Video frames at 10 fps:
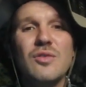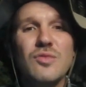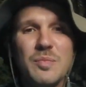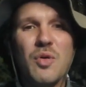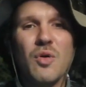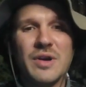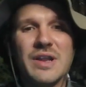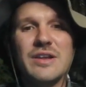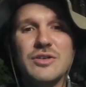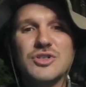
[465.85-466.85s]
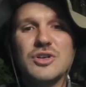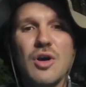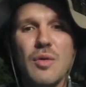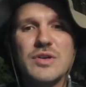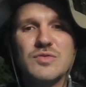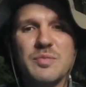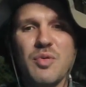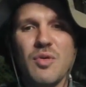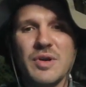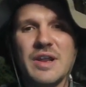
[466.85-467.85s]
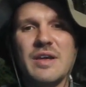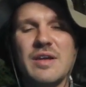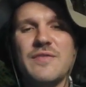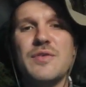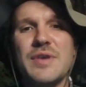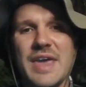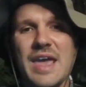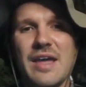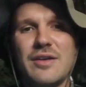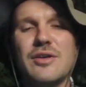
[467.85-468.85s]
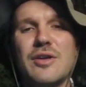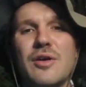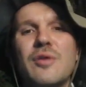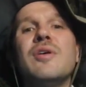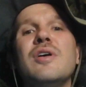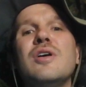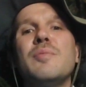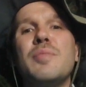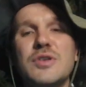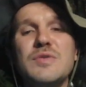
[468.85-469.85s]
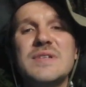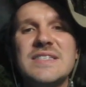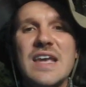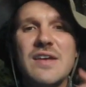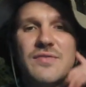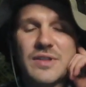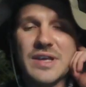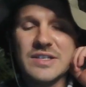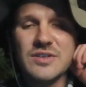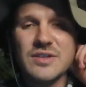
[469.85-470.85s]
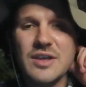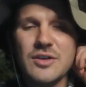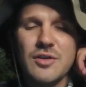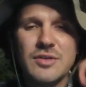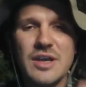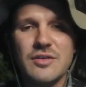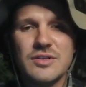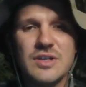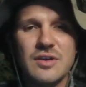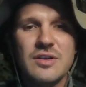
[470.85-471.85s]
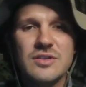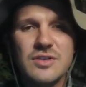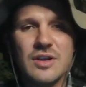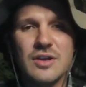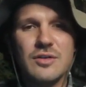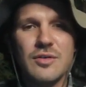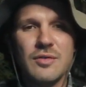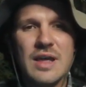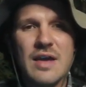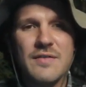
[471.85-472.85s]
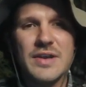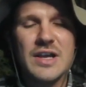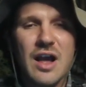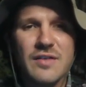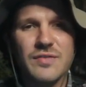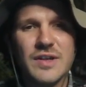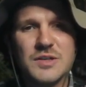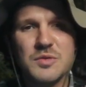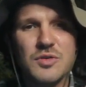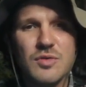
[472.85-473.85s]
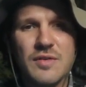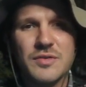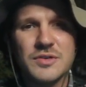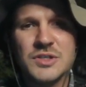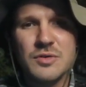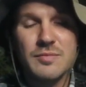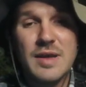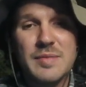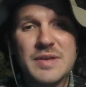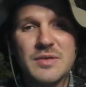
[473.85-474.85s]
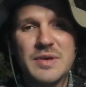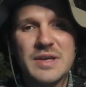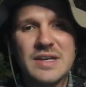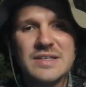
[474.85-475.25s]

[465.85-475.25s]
Report it. You should always report it if you can, but do it safely so that you don't have any conflict with whoever's maybe doing it.